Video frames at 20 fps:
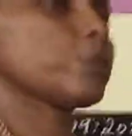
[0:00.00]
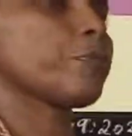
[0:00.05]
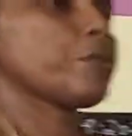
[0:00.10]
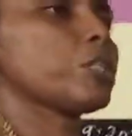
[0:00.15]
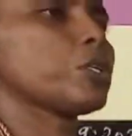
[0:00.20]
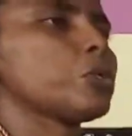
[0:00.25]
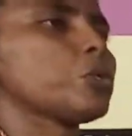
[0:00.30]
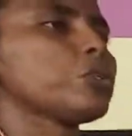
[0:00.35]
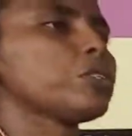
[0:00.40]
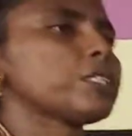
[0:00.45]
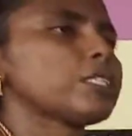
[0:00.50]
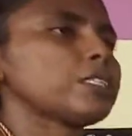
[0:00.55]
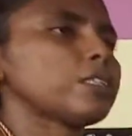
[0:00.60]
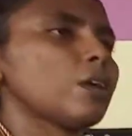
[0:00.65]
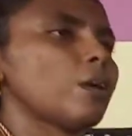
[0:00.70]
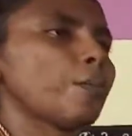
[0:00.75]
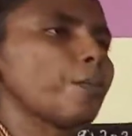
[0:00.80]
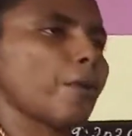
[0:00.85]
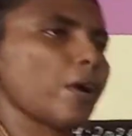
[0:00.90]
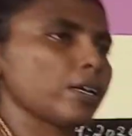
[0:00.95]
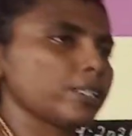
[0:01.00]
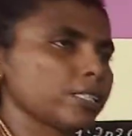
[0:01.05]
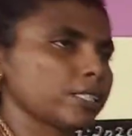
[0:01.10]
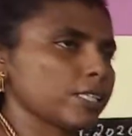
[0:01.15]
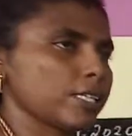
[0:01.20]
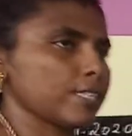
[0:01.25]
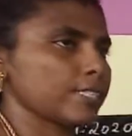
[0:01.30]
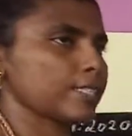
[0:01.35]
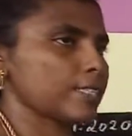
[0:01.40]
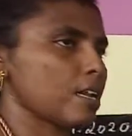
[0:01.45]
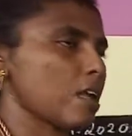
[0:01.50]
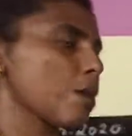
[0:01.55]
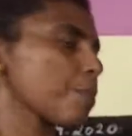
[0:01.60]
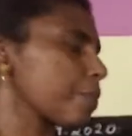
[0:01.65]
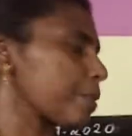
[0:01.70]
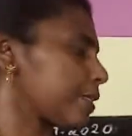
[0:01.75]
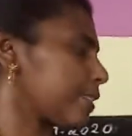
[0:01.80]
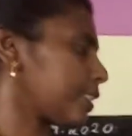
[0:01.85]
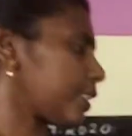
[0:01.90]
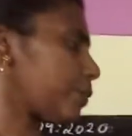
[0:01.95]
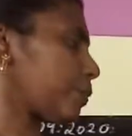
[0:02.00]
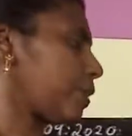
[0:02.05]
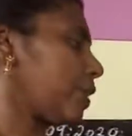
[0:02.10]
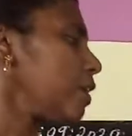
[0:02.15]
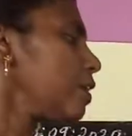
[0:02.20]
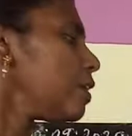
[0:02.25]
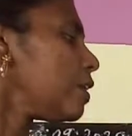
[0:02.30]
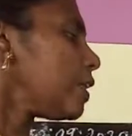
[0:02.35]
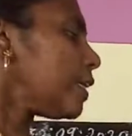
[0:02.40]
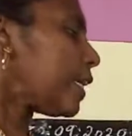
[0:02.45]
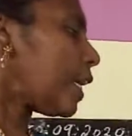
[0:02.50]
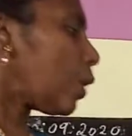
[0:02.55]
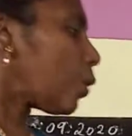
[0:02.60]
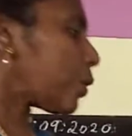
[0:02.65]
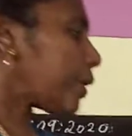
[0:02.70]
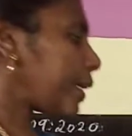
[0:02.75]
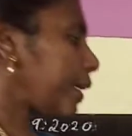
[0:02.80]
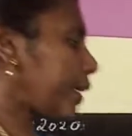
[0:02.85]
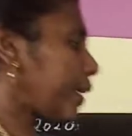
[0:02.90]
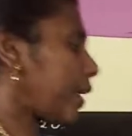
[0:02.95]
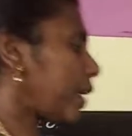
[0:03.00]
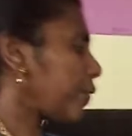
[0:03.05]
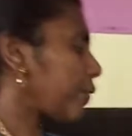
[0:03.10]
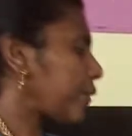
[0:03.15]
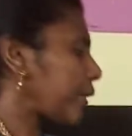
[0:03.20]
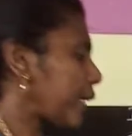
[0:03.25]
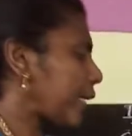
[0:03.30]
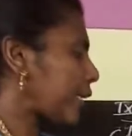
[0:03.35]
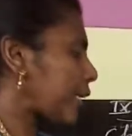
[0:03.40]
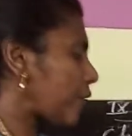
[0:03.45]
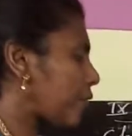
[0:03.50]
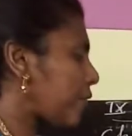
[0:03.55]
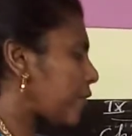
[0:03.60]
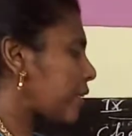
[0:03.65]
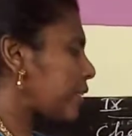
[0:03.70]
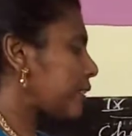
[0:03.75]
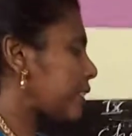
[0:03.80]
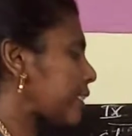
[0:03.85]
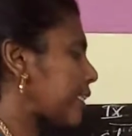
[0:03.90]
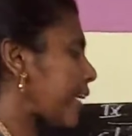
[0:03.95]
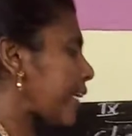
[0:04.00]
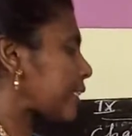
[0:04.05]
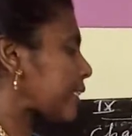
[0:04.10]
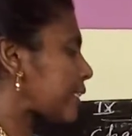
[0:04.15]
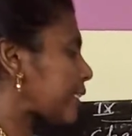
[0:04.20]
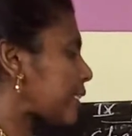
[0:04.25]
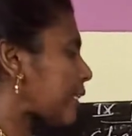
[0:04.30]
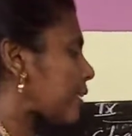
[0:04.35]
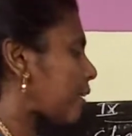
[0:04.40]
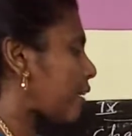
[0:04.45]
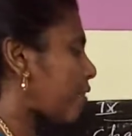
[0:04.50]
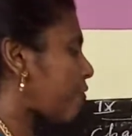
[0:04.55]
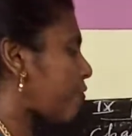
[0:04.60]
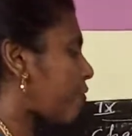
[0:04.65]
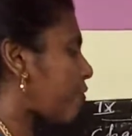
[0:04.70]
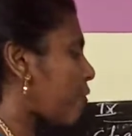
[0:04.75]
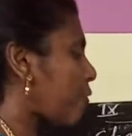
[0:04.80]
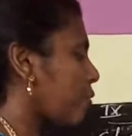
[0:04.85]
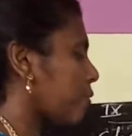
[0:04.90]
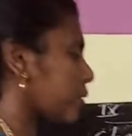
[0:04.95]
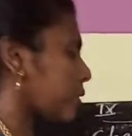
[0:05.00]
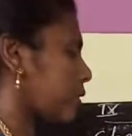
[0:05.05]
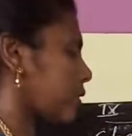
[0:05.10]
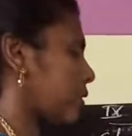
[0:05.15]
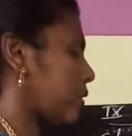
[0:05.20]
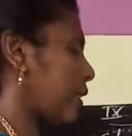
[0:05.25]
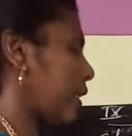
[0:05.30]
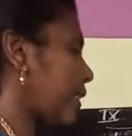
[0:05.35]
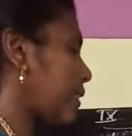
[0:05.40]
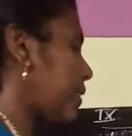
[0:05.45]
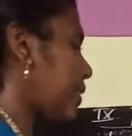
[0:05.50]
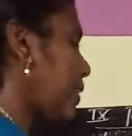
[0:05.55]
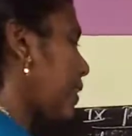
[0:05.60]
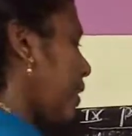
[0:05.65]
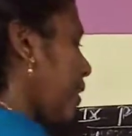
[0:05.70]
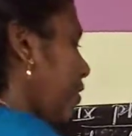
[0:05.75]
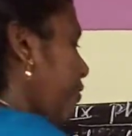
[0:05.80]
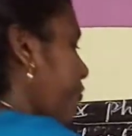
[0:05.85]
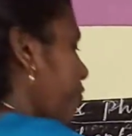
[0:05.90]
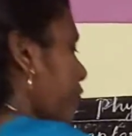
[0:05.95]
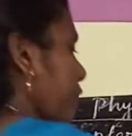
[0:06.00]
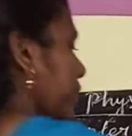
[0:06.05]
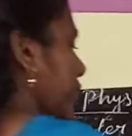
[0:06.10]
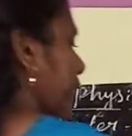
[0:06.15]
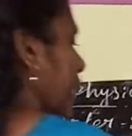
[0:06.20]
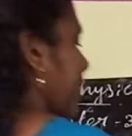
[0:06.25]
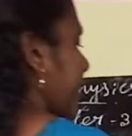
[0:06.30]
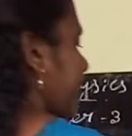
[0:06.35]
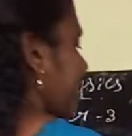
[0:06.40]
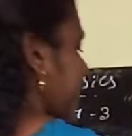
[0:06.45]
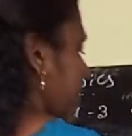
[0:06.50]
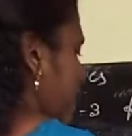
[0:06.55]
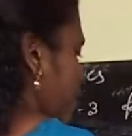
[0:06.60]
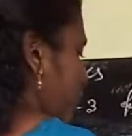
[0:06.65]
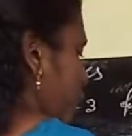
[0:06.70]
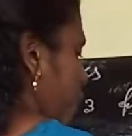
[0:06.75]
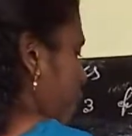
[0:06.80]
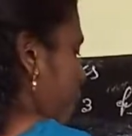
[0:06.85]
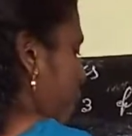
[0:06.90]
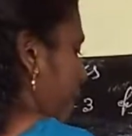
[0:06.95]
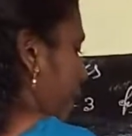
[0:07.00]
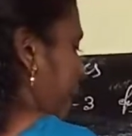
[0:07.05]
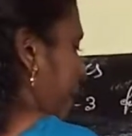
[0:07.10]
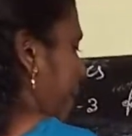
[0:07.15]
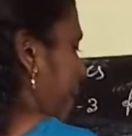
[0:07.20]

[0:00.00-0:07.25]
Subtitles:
used? Pascal's law principle. Now here we are giving external force. External force, that is F1.